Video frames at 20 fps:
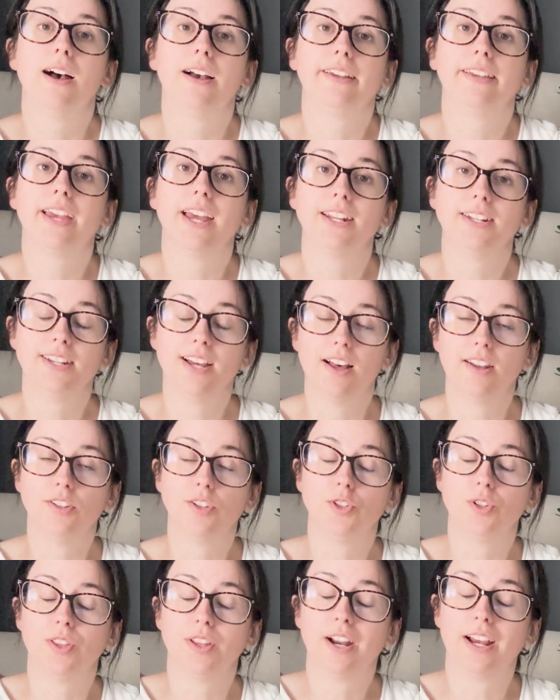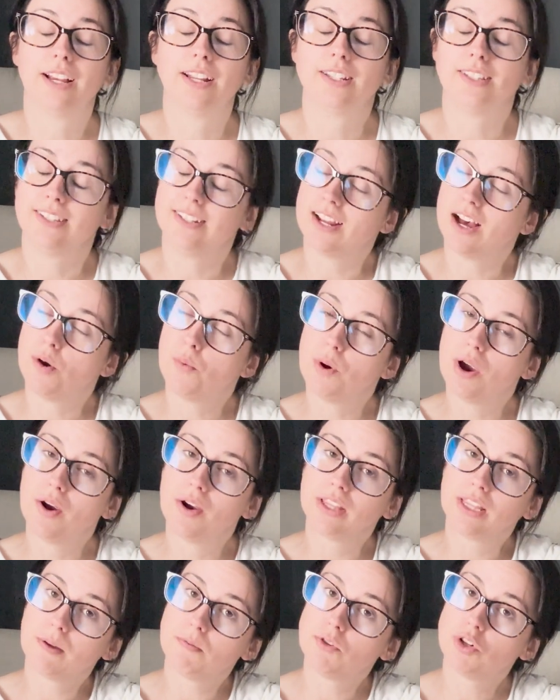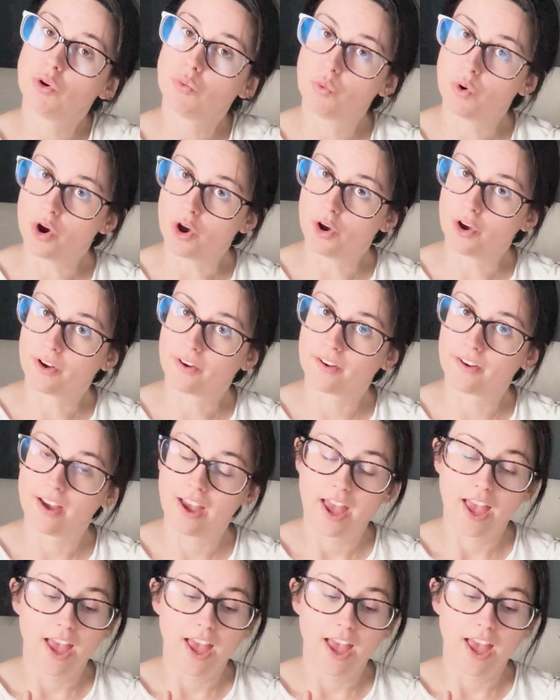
get done so that I can start wearing them to work.